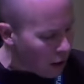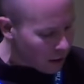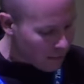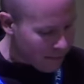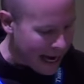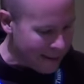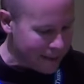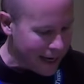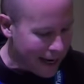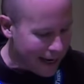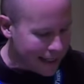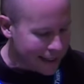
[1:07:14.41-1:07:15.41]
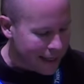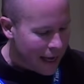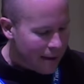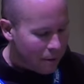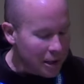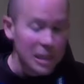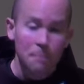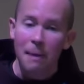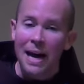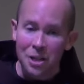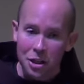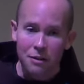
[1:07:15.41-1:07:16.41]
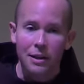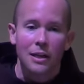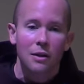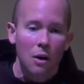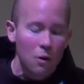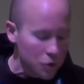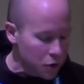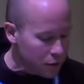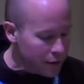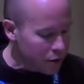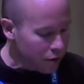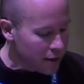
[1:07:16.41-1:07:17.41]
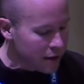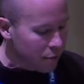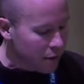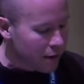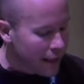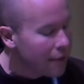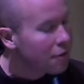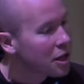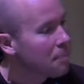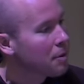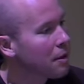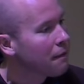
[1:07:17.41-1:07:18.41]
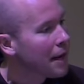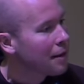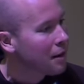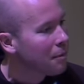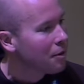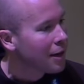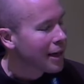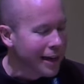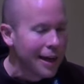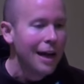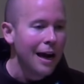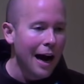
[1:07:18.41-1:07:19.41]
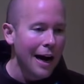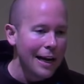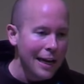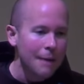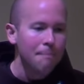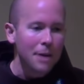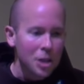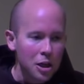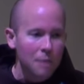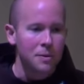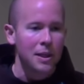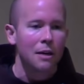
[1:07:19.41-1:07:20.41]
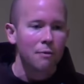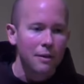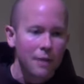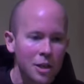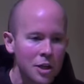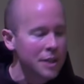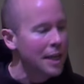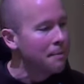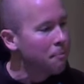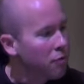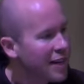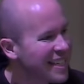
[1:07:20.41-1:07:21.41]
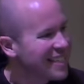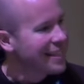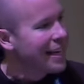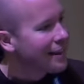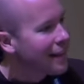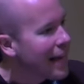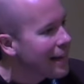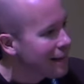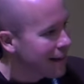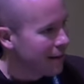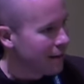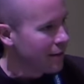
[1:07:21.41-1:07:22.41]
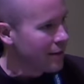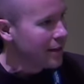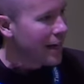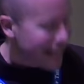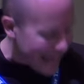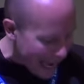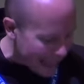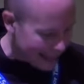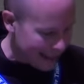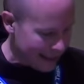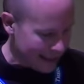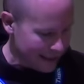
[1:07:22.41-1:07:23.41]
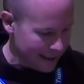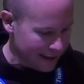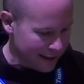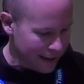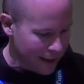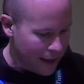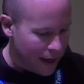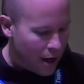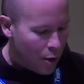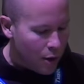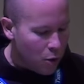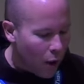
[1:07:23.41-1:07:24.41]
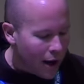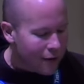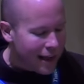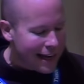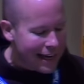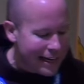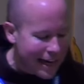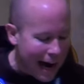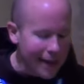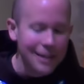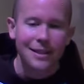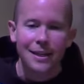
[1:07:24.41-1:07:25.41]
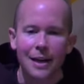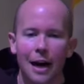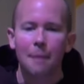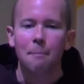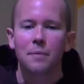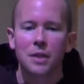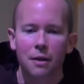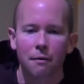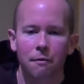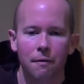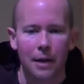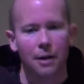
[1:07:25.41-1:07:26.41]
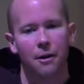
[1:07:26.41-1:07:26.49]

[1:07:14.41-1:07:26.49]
the baptized, but especially those who are entrusted with leadership in the faith community, i.e. bishops and religious and priests and lay leaders and catechists, required that he not succumb to fear.